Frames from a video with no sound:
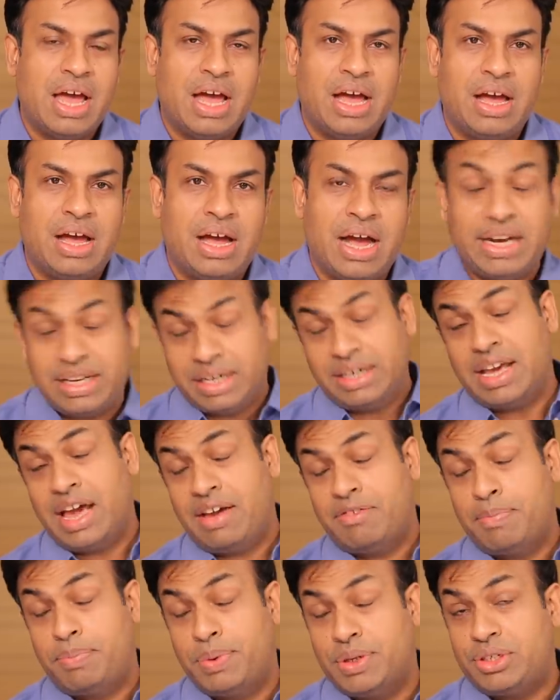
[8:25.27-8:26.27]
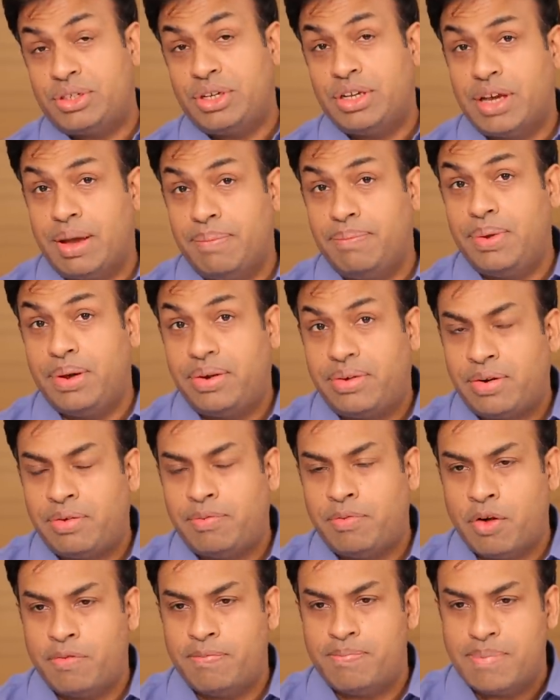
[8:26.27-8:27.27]
I didn't have a personal computer
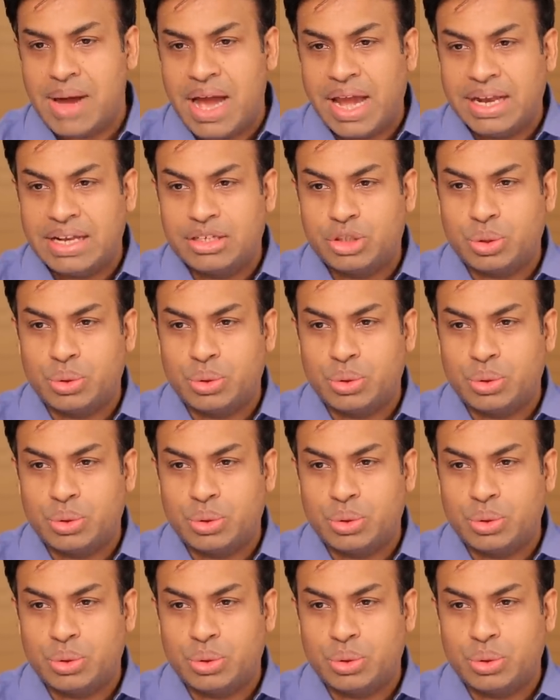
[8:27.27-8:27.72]
of mine.